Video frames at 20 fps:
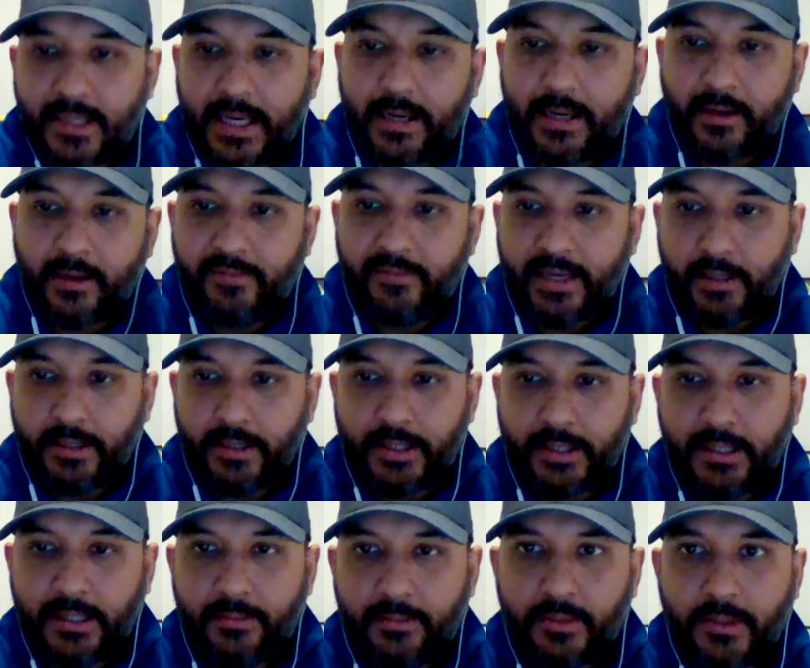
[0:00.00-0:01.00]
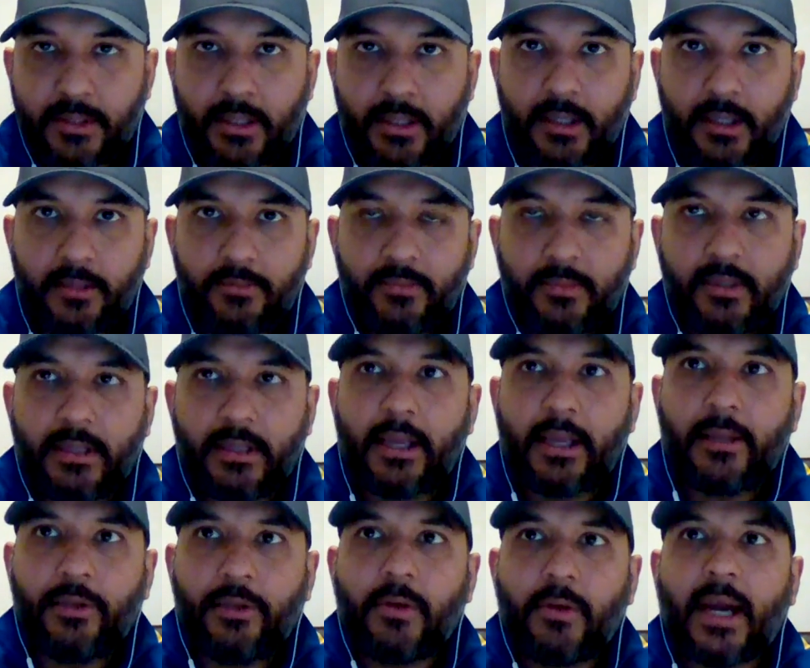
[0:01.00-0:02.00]
era Wenger teams,
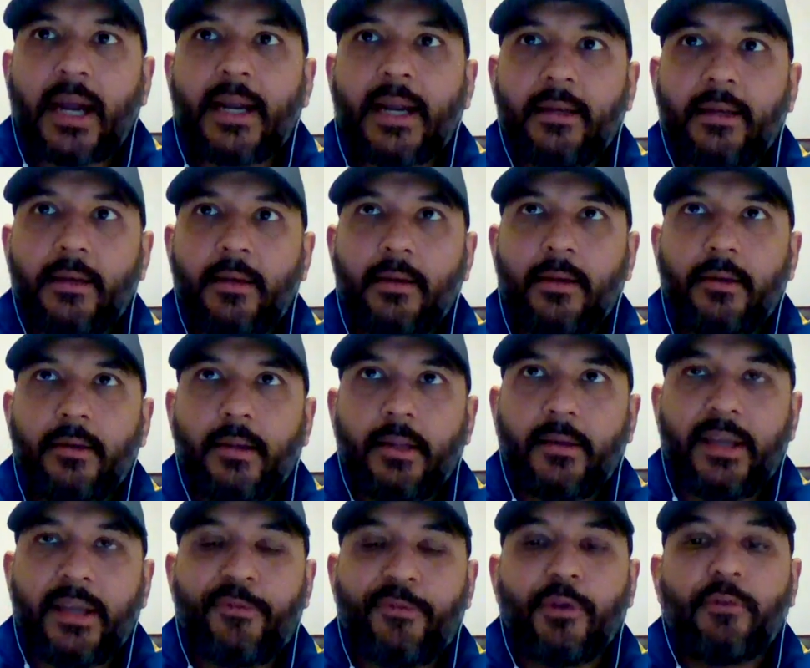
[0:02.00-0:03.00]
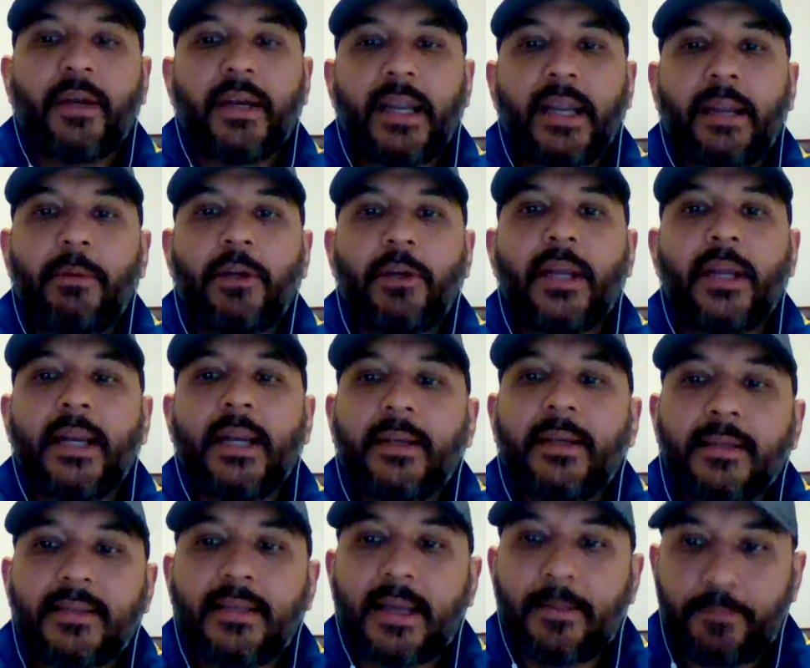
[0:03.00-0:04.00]
that you had, if you were able to
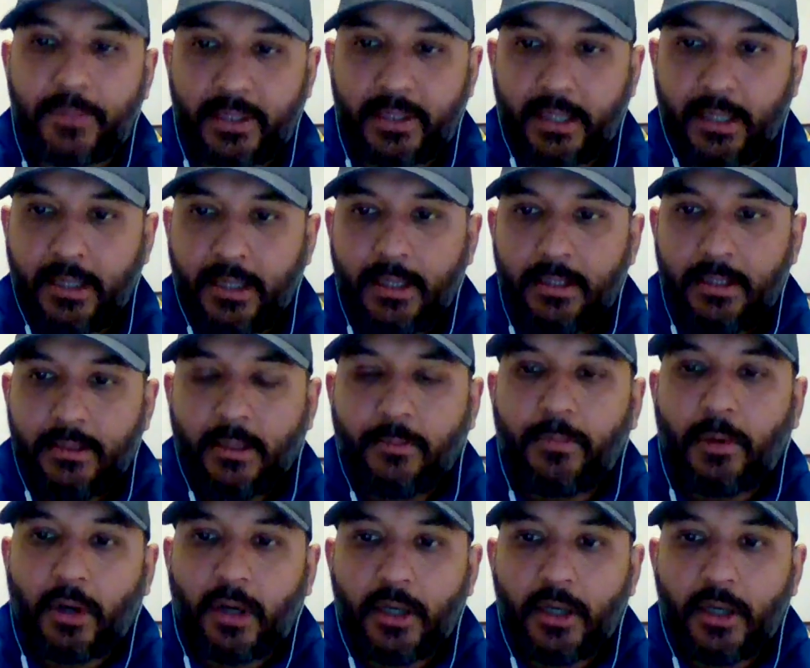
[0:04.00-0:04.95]
intercept the ball,